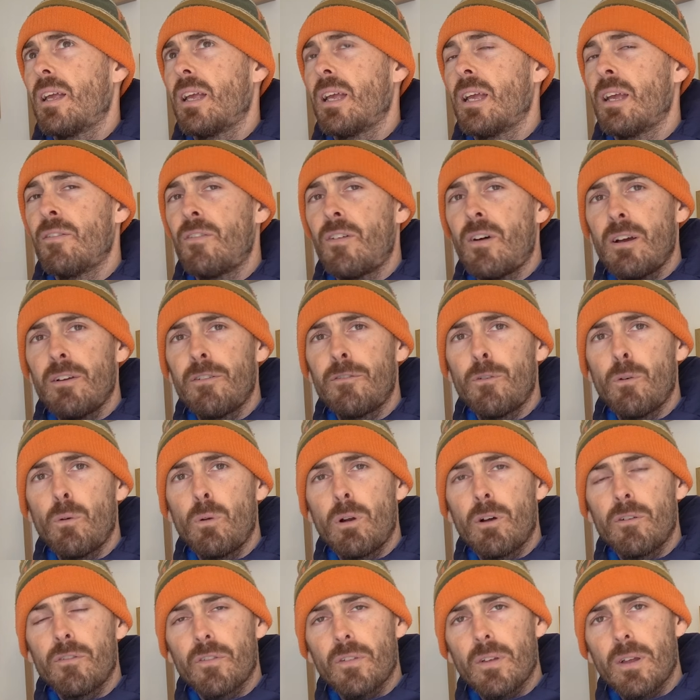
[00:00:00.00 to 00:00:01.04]
If I fall
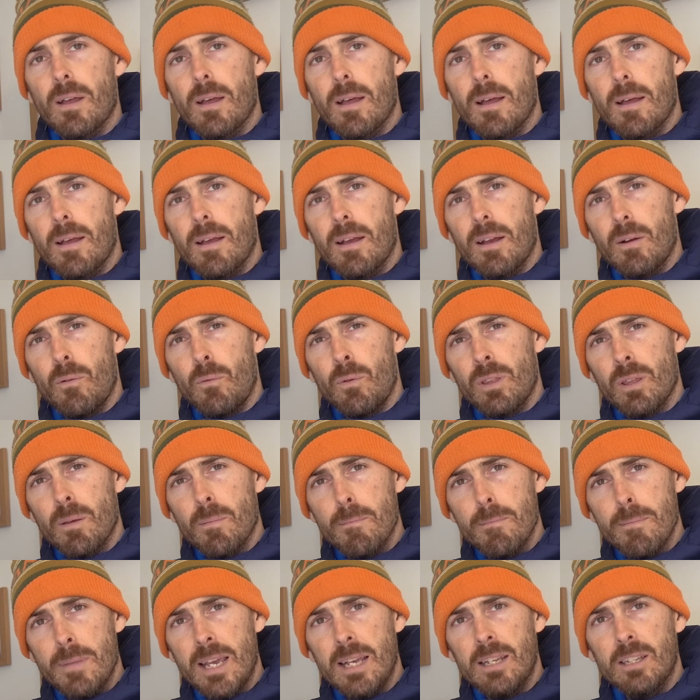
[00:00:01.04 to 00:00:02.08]
off with a
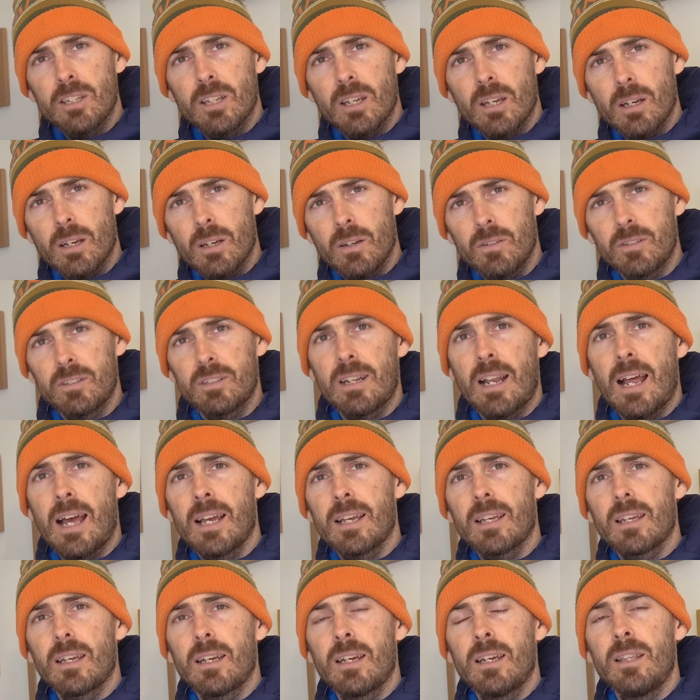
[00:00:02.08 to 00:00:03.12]
metre of
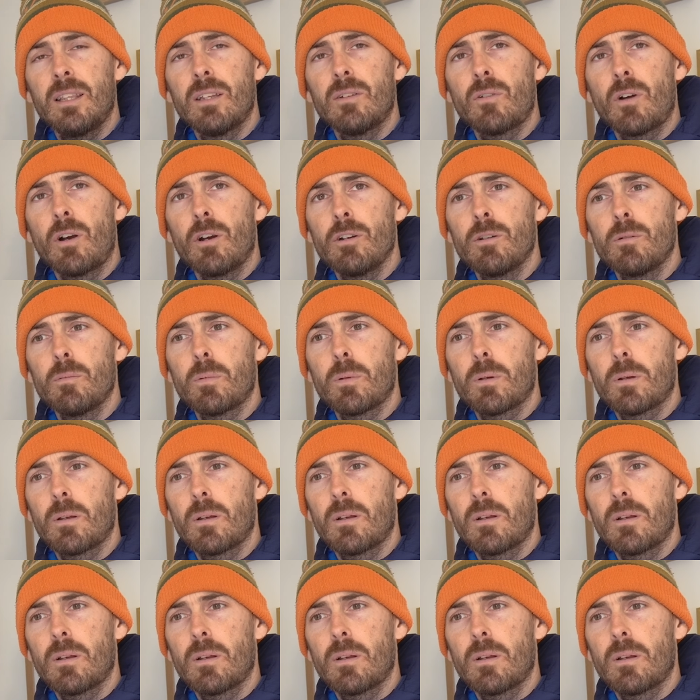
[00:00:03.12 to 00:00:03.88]
slack in the rope,